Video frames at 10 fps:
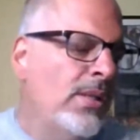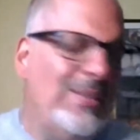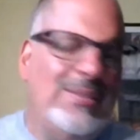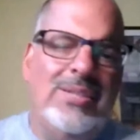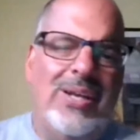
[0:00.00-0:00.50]

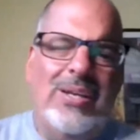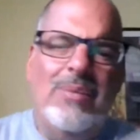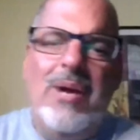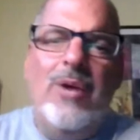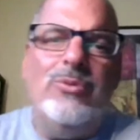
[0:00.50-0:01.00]
Let's talk
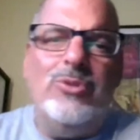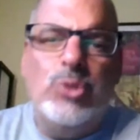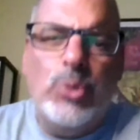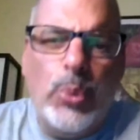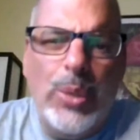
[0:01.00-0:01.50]
about
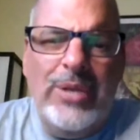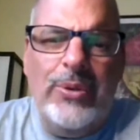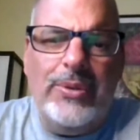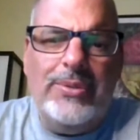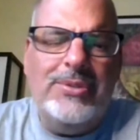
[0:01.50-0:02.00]

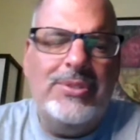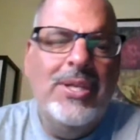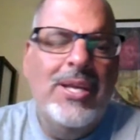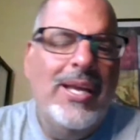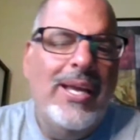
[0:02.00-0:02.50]
triggers.
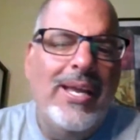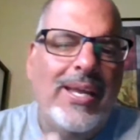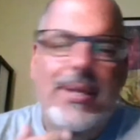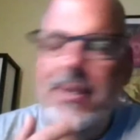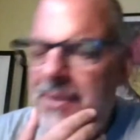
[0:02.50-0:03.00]

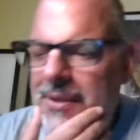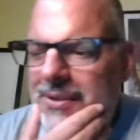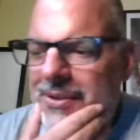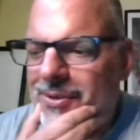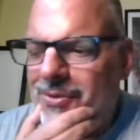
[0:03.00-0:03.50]
And
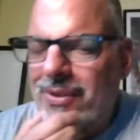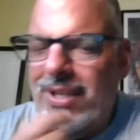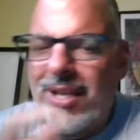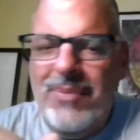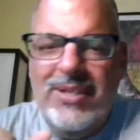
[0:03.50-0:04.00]
you know, it's
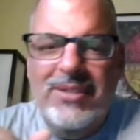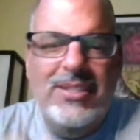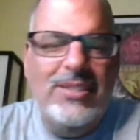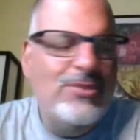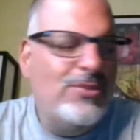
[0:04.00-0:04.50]
funny, I made a
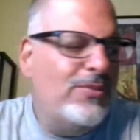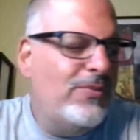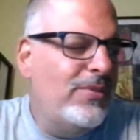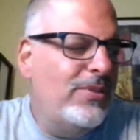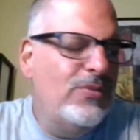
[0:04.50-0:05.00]
teaser
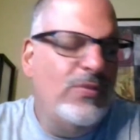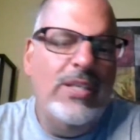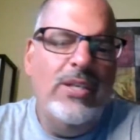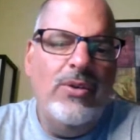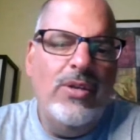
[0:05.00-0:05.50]
for this
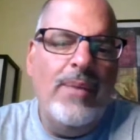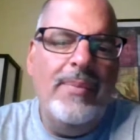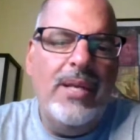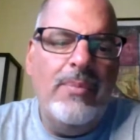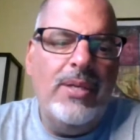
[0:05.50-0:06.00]
video
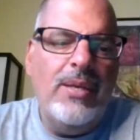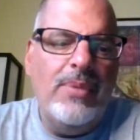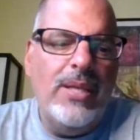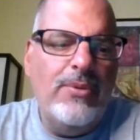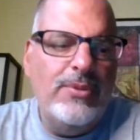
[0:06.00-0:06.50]
coming up a
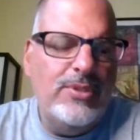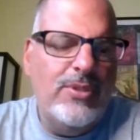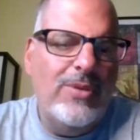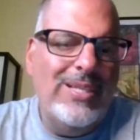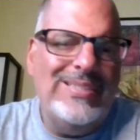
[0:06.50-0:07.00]
couple hours
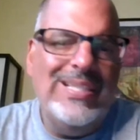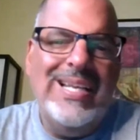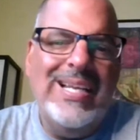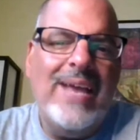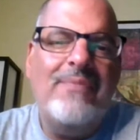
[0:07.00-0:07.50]
ago, and I said
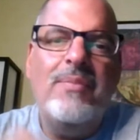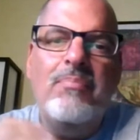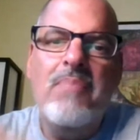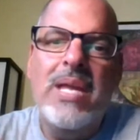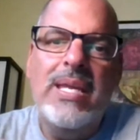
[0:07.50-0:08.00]
I'd have to
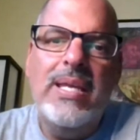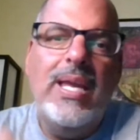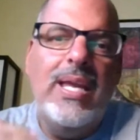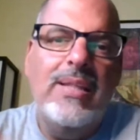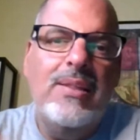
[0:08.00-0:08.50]

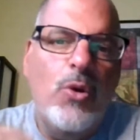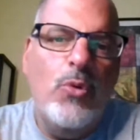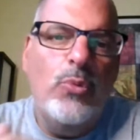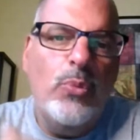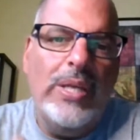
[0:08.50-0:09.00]
make a
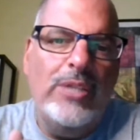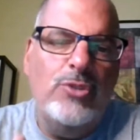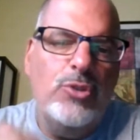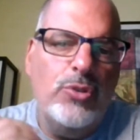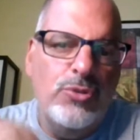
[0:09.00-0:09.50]
Lone
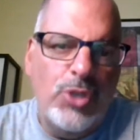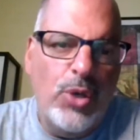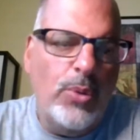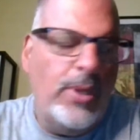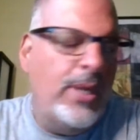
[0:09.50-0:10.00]
Ranger
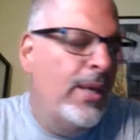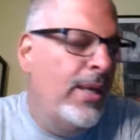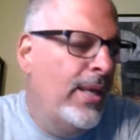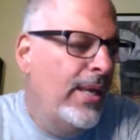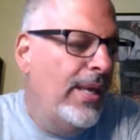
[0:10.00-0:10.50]
joke.
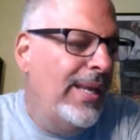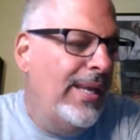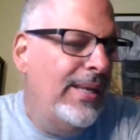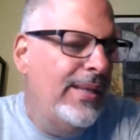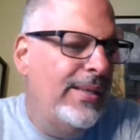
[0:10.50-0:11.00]

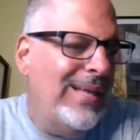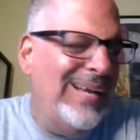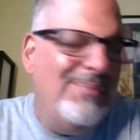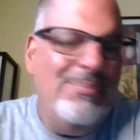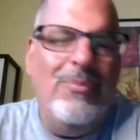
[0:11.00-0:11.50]
And
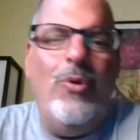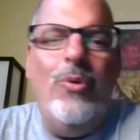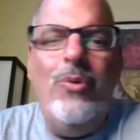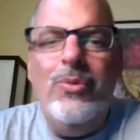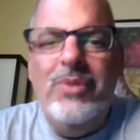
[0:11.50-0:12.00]
I'm
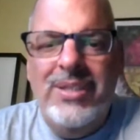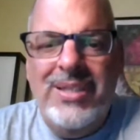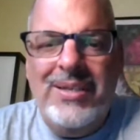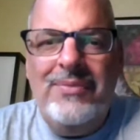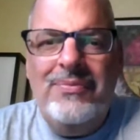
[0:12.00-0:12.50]
old
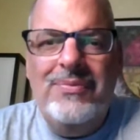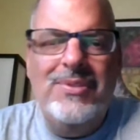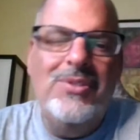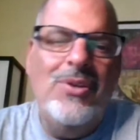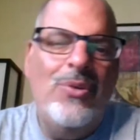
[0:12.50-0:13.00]
enough
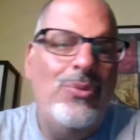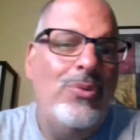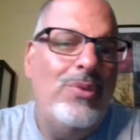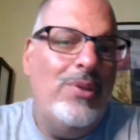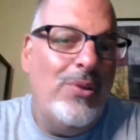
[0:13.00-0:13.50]
to know
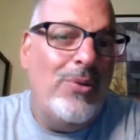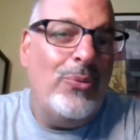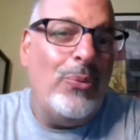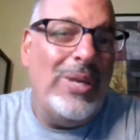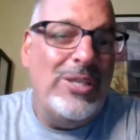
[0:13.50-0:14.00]
who the
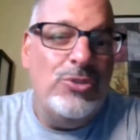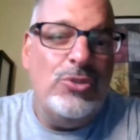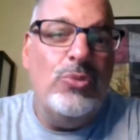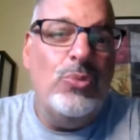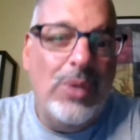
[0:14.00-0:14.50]
Lone
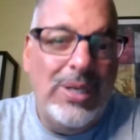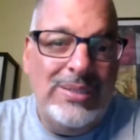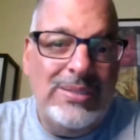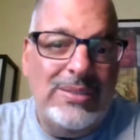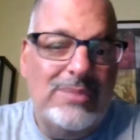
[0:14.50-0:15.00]
Ranger
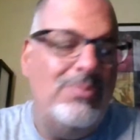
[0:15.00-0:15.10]
was,